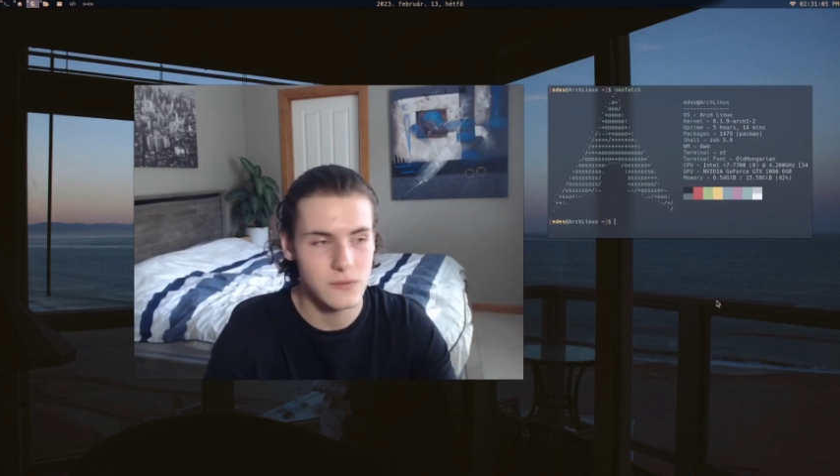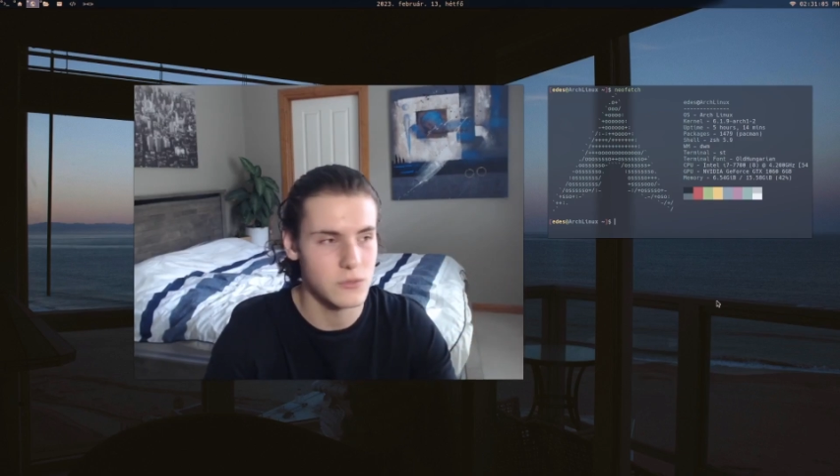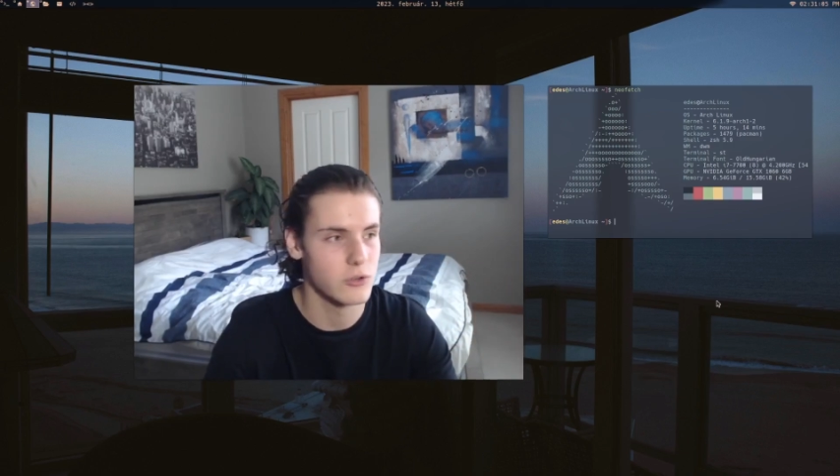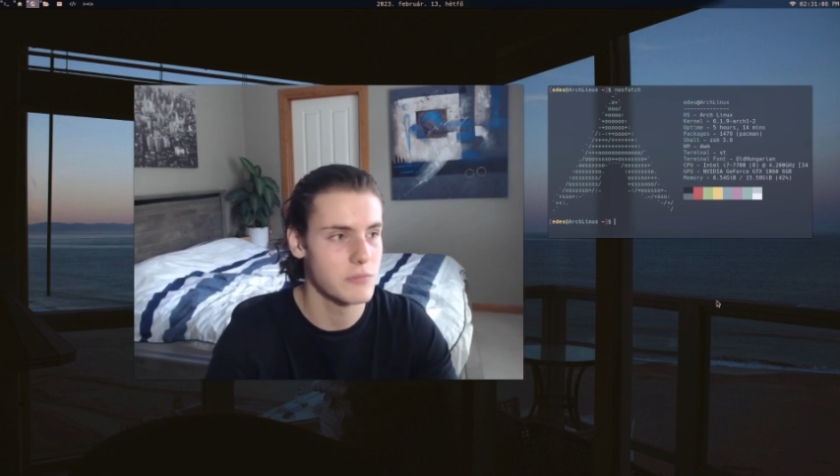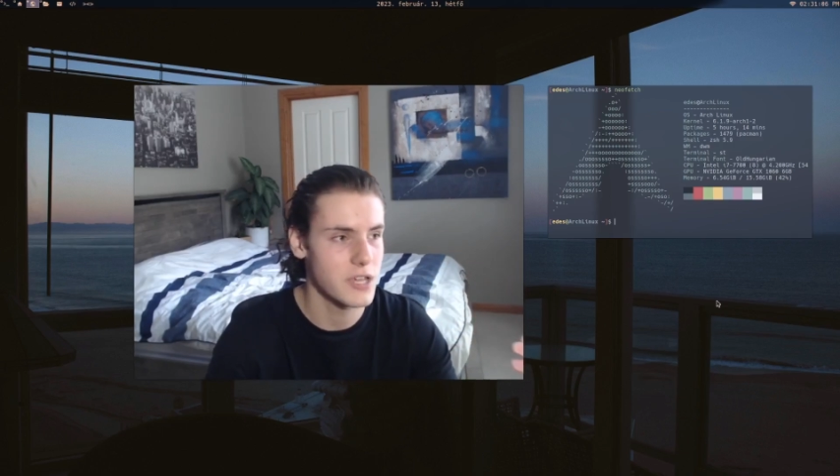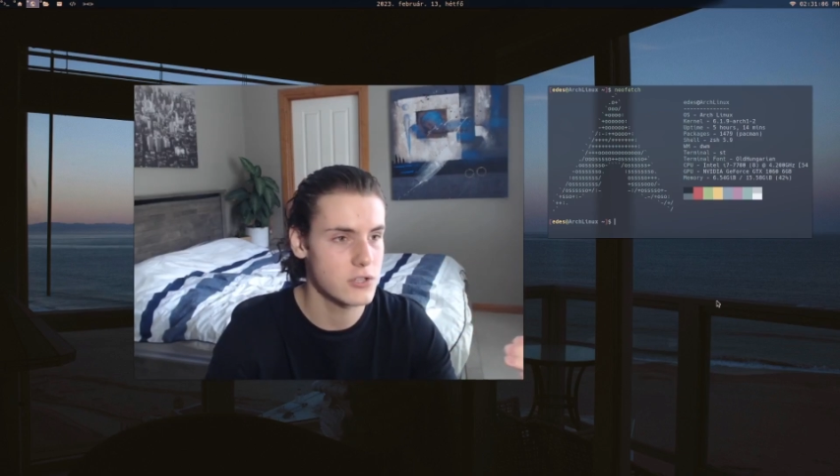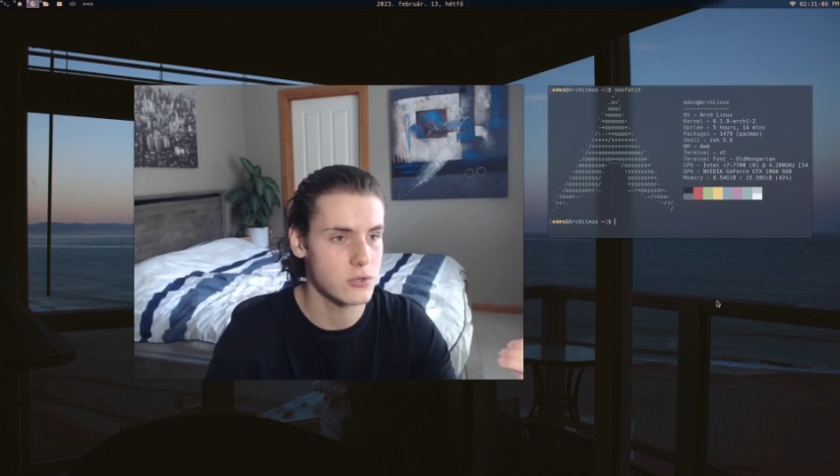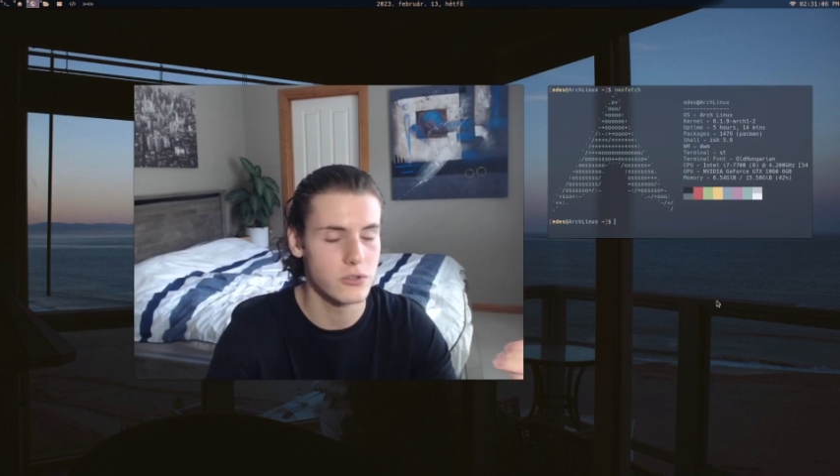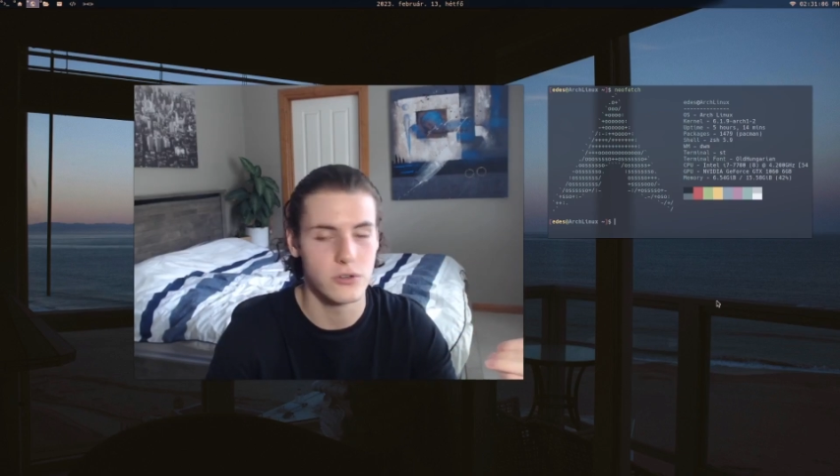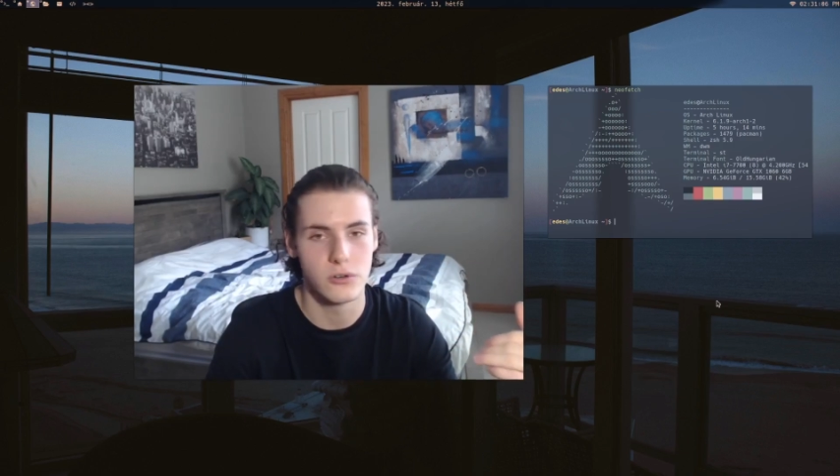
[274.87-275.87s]
You want to make
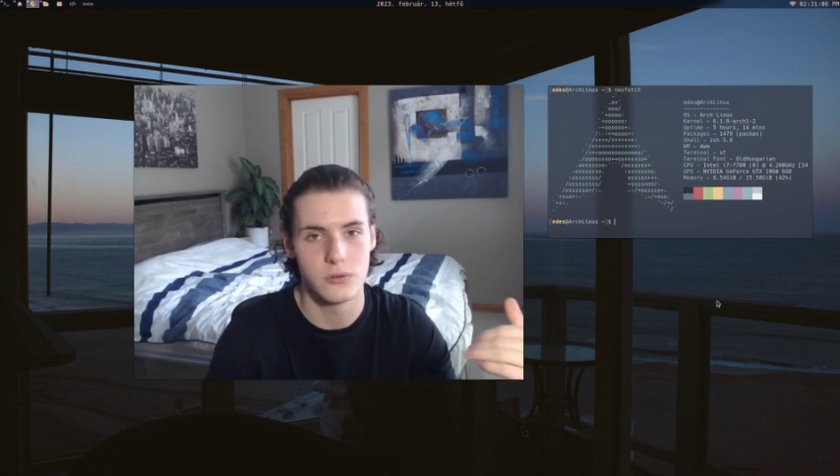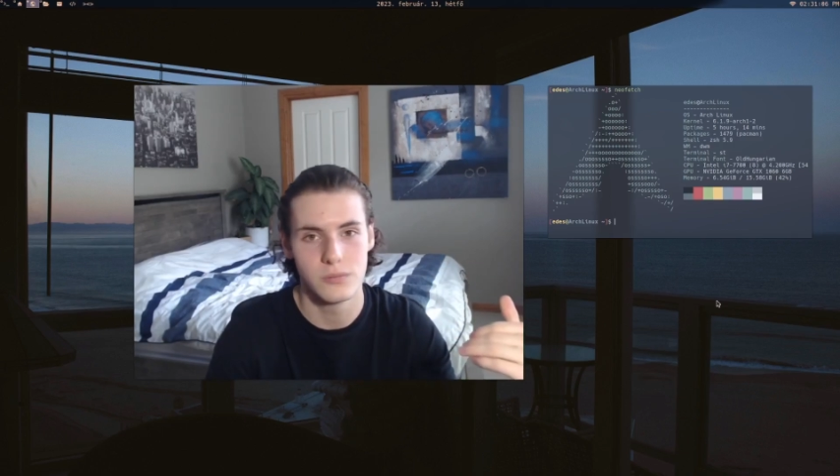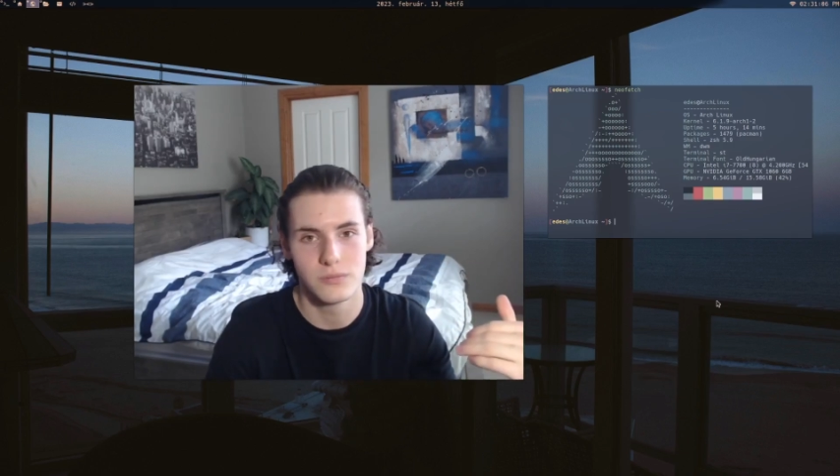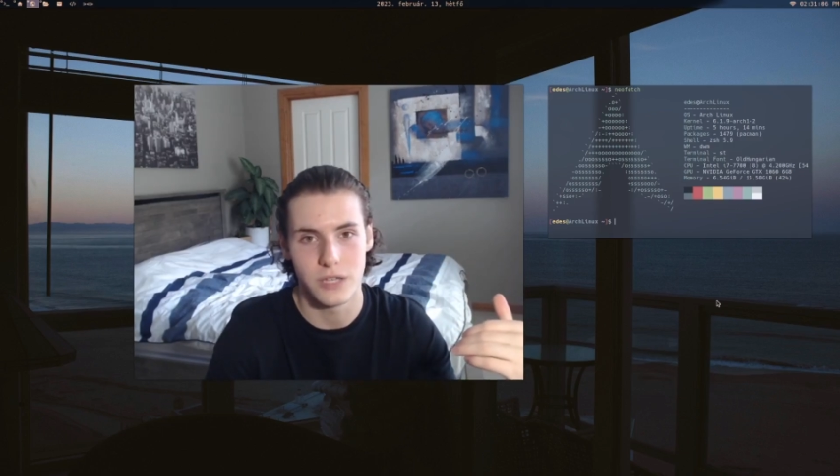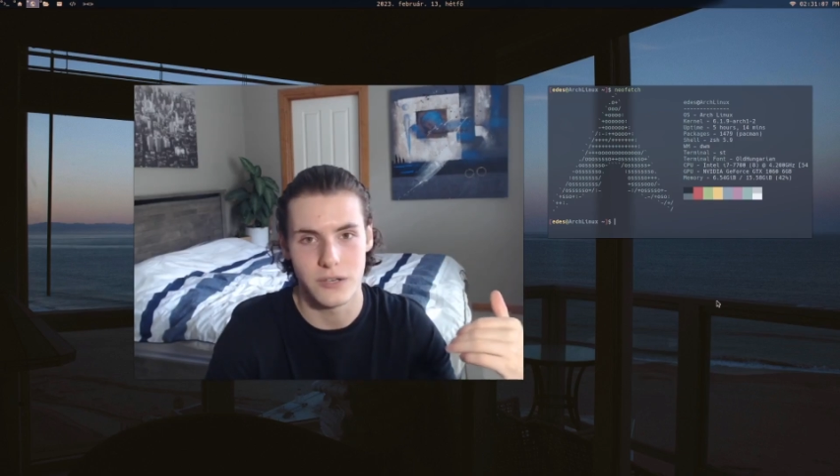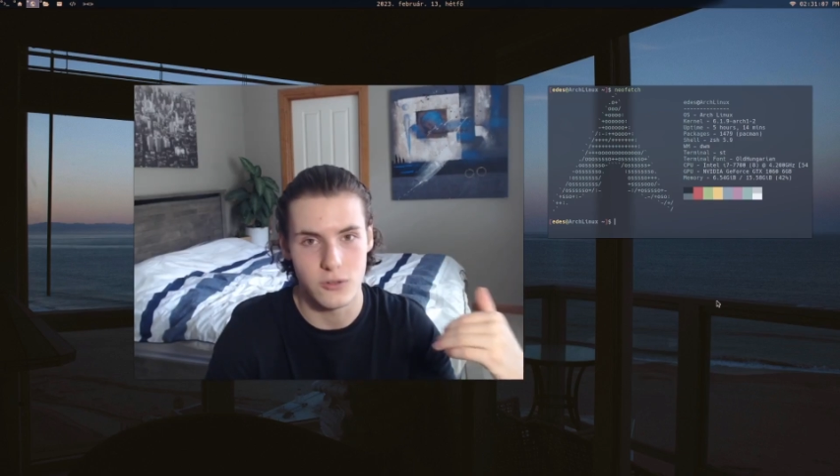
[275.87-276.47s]
sure you're like